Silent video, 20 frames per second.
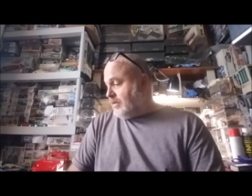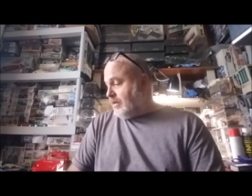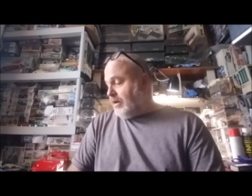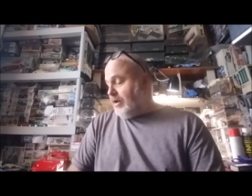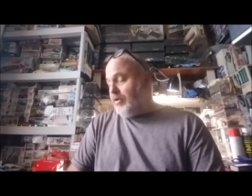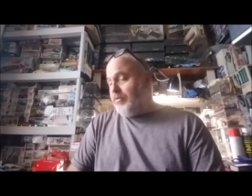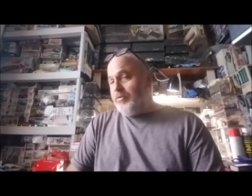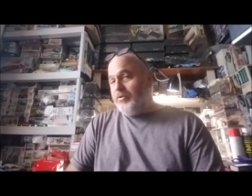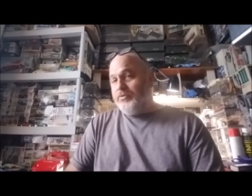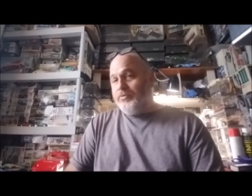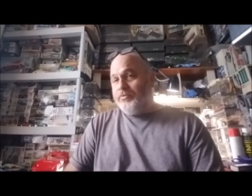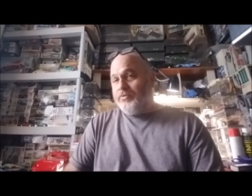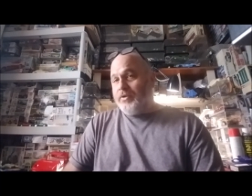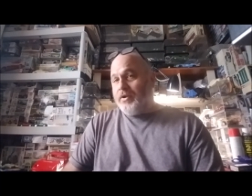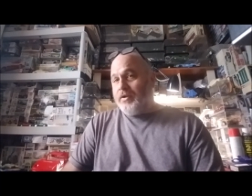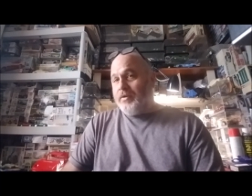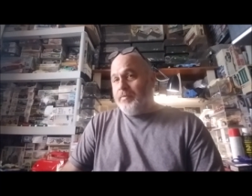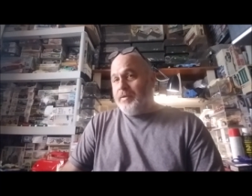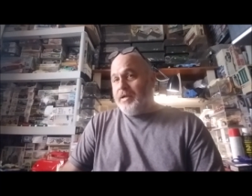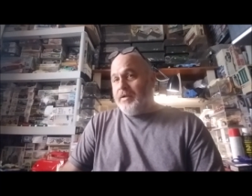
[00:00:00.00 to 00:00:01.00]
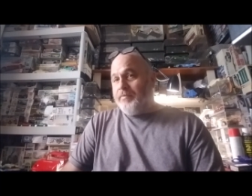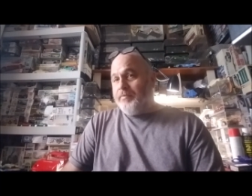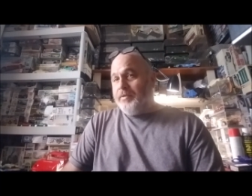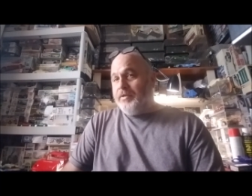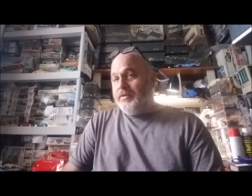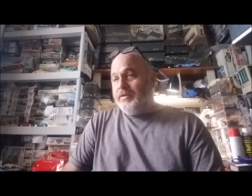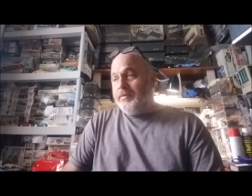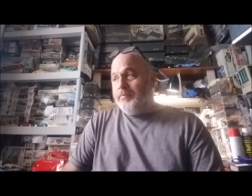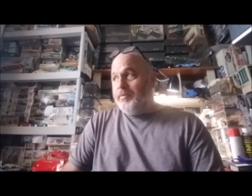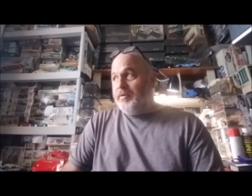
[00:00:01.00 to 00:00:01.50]
I almost thought about
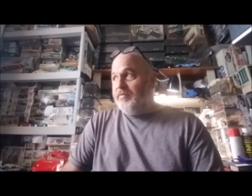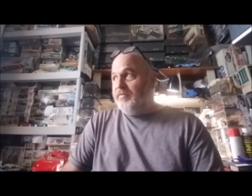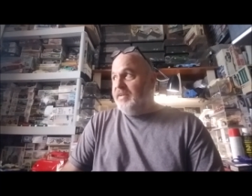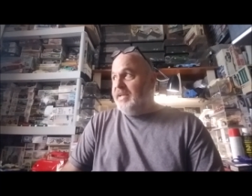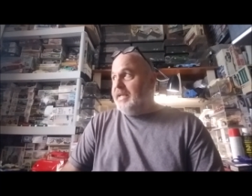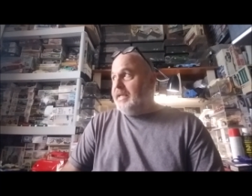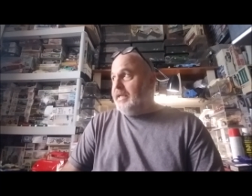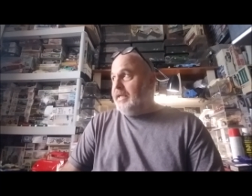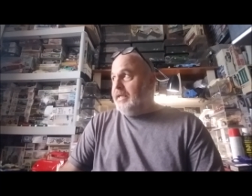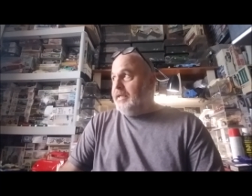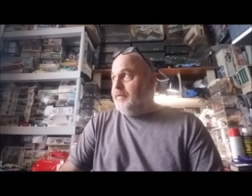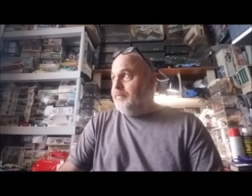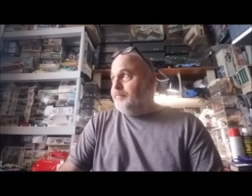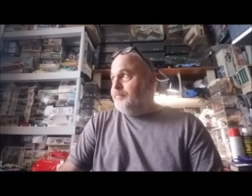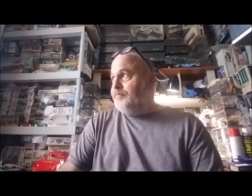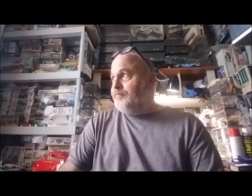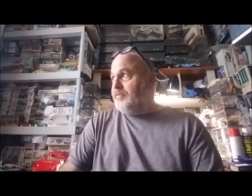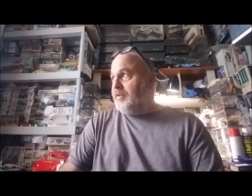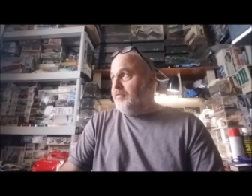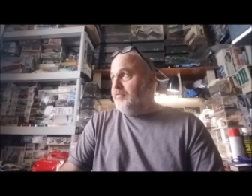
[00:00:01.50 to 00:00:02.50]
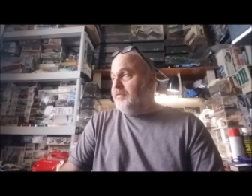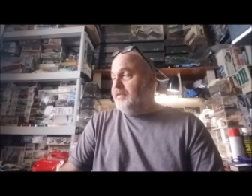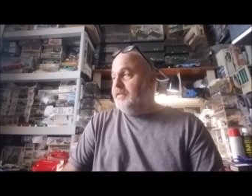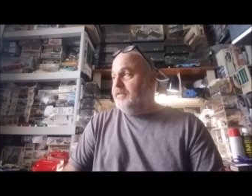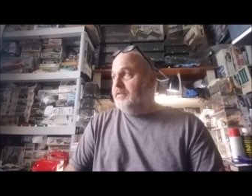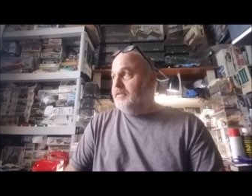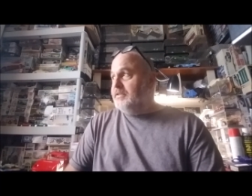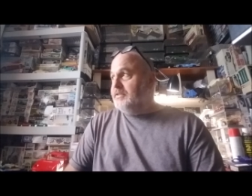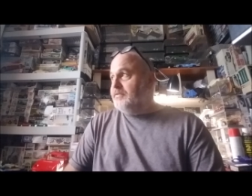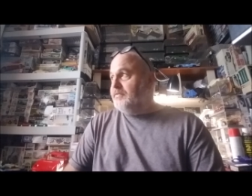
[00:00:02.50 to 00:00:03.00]
building him a Vicky, a
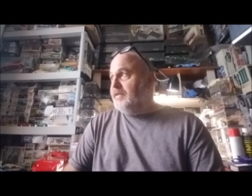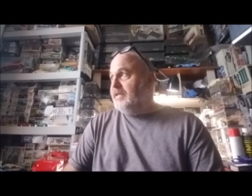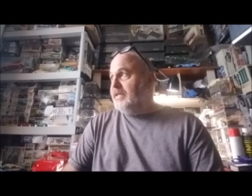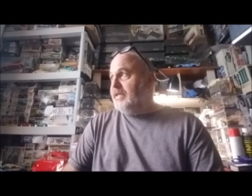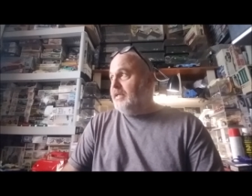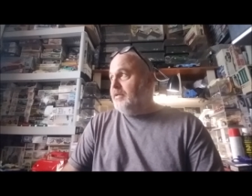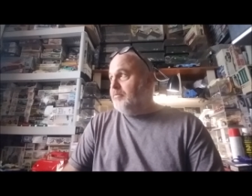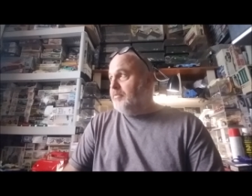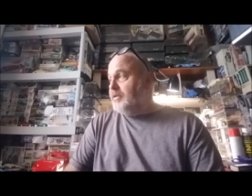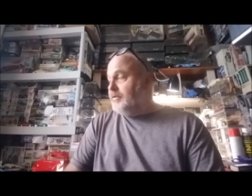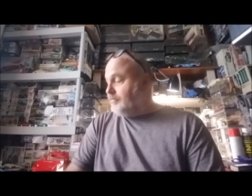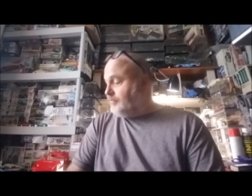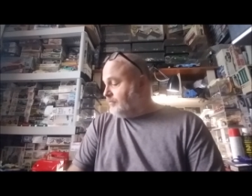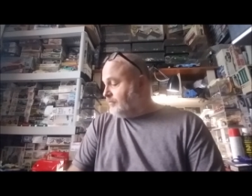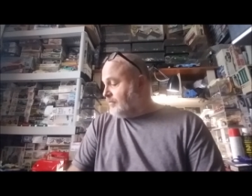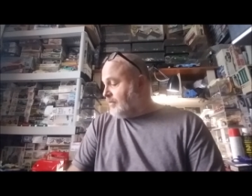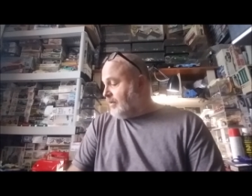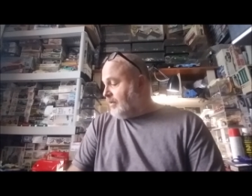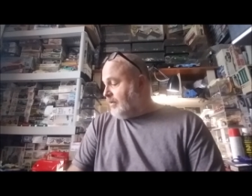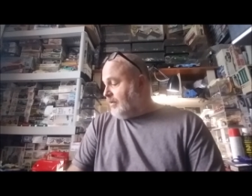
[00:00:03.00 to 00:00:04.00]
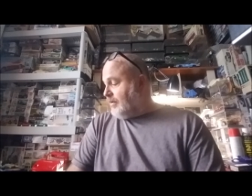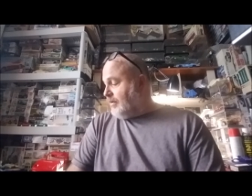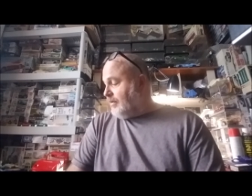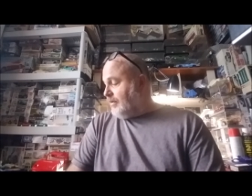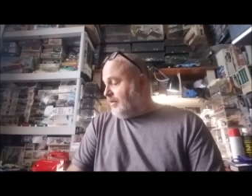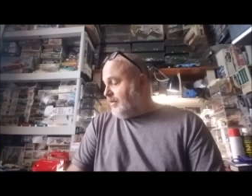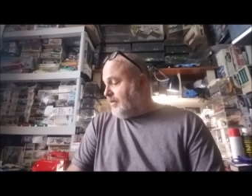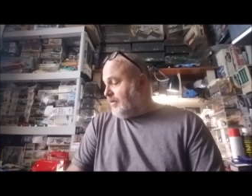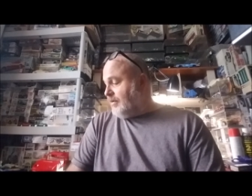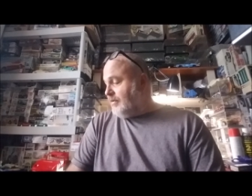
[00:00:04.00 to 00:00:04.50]
fenderless Vicky, but
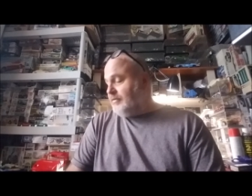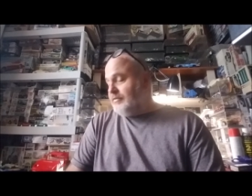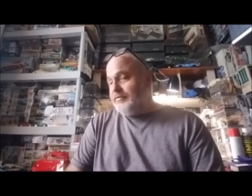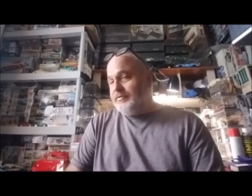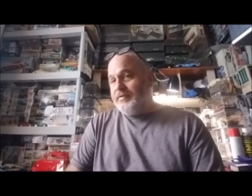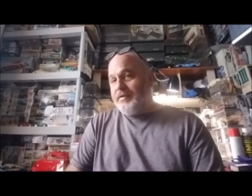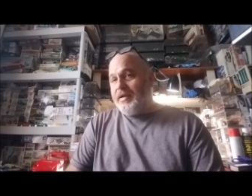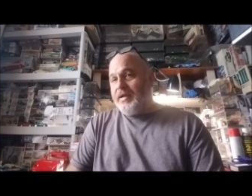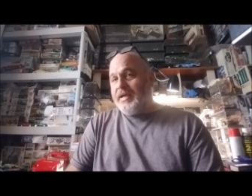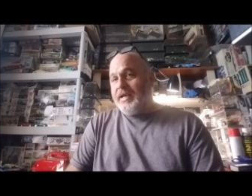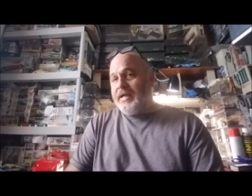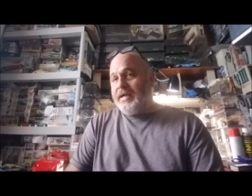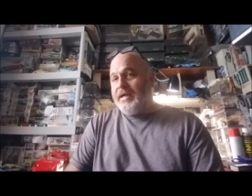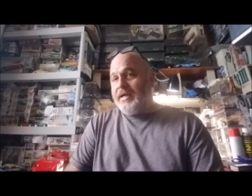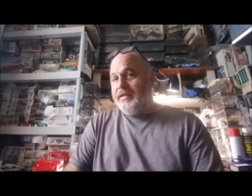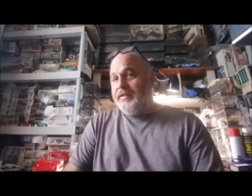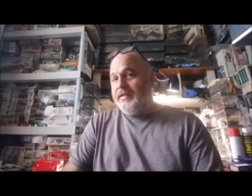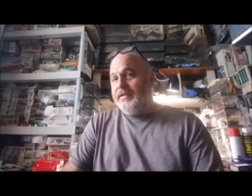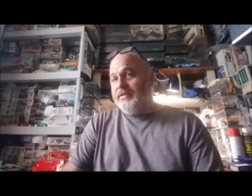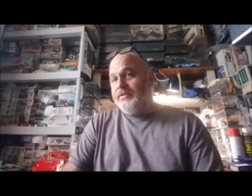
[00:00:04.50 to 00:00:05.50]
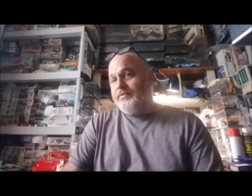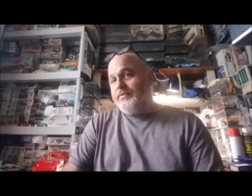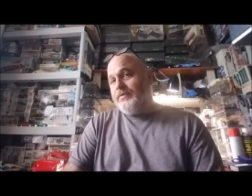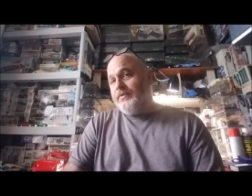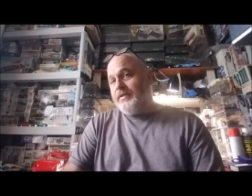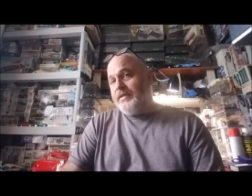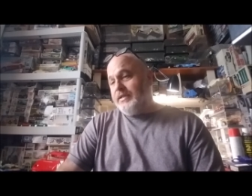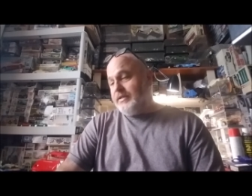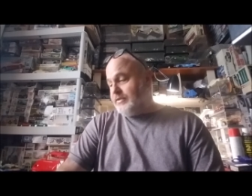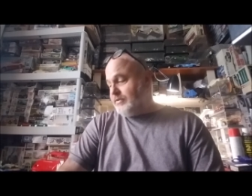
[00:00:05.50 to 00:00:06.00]
no, I got ideas for
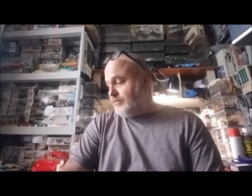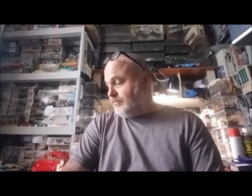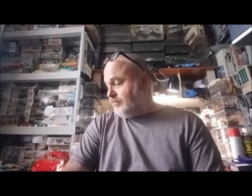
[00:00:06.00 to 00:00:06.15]
this.